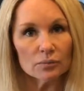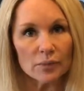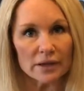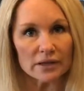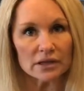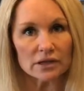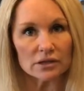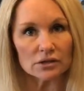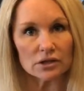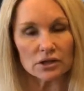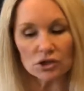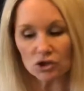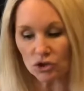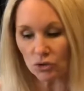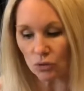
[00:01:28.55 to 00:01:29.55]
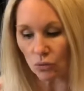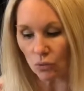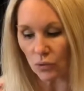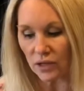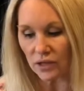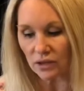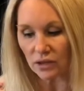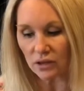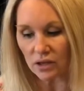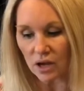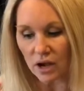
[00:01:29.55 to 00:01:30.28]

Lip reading: baking dish with